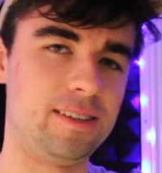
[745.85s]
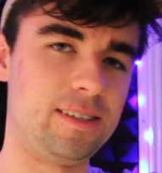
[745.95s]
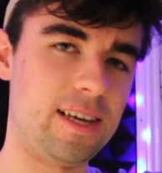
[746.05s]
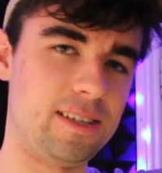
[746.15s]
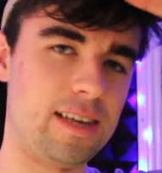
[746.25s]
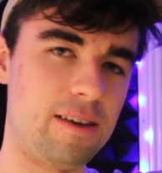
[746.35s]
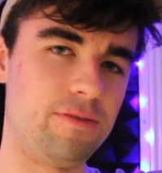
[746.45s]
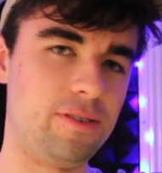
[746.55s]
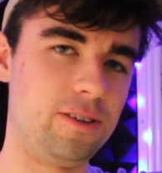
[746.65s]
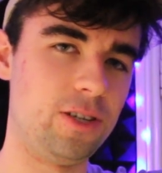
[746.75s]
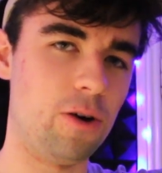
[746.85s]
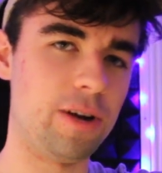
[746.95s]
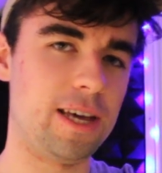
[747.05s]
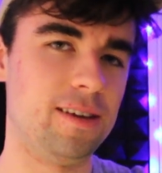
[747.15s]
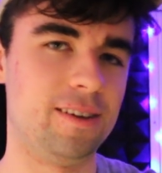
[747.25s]
stay safe.
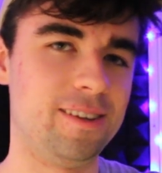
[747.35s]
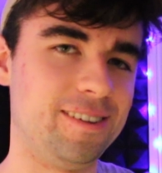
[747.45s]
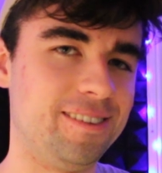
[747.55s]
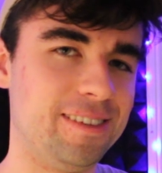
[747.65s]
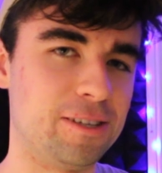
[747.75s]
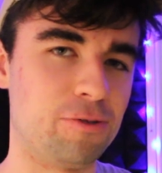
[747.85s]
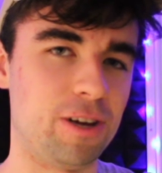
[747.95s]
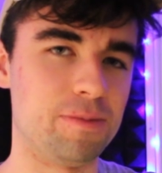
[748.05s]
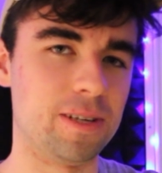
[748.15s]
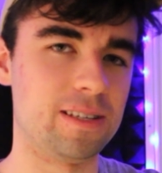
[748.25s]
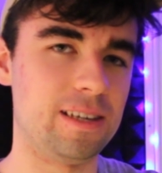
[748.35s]
Donate this Christmas.